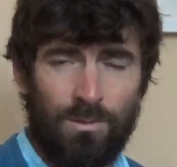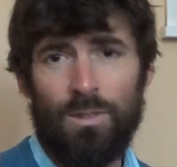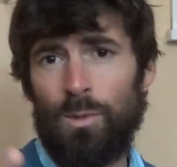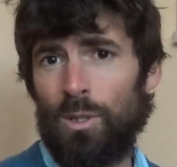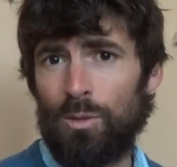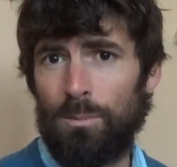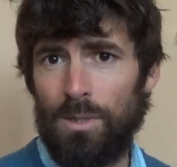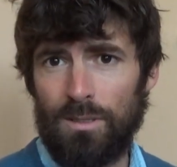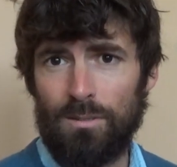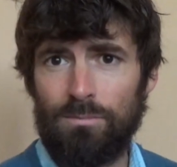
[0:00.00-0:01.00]
And we go to
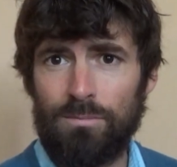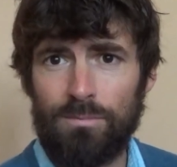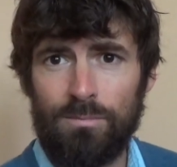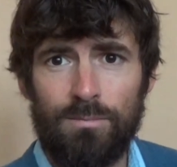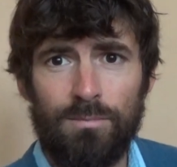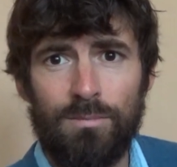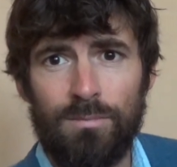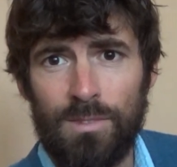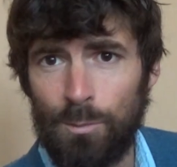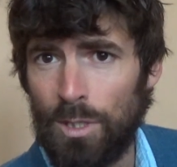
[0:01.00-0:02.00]
bed.
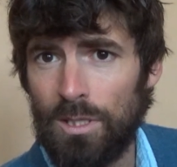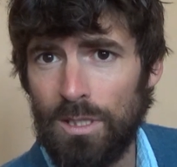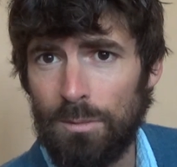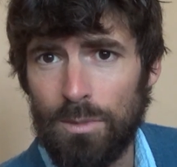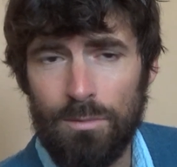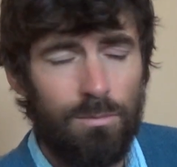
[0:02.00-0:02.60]
And we sleep.